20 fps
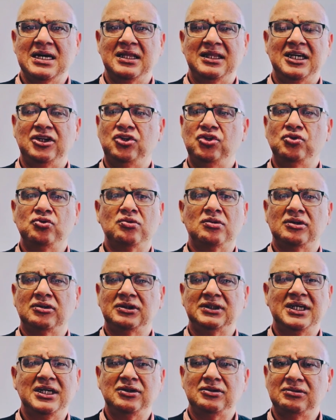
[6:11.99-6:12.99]
that you are
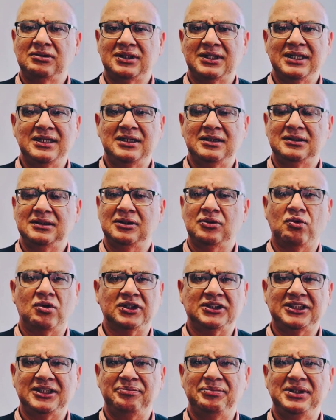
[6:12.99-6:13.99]
not going to take
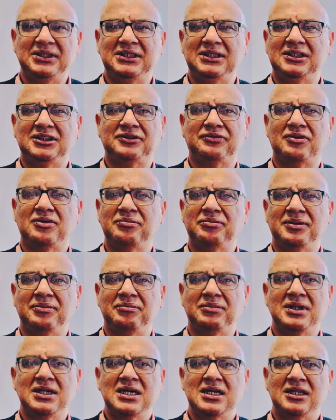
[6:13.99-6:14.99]
WhatsApp messages from them.